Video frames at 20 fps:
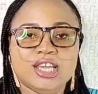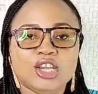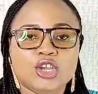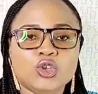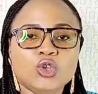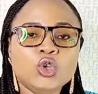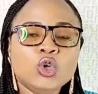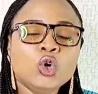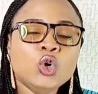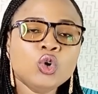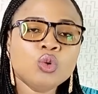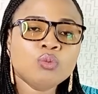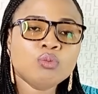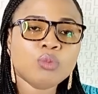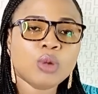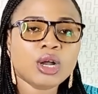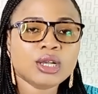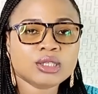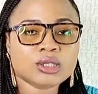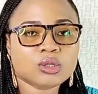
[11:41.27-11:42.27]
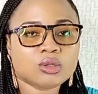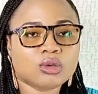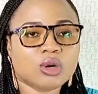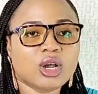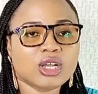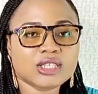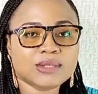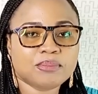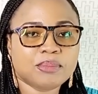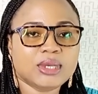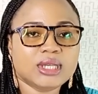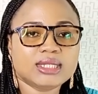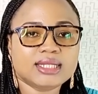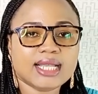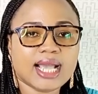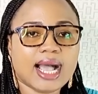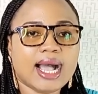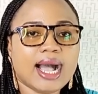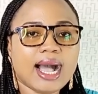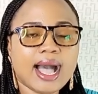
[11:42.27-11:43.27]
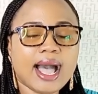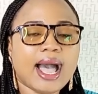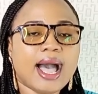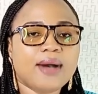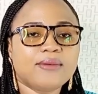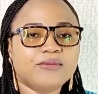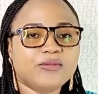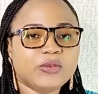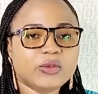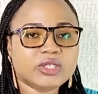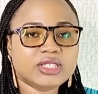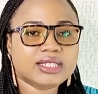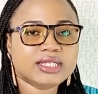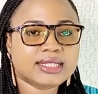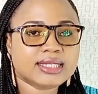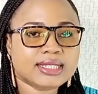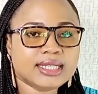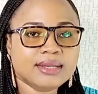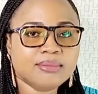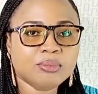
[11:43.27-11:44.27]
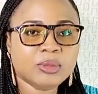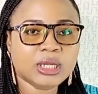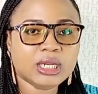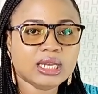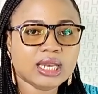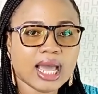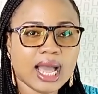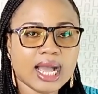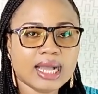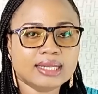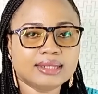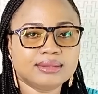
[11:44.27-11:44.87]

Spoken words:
You must cross pigs that have similar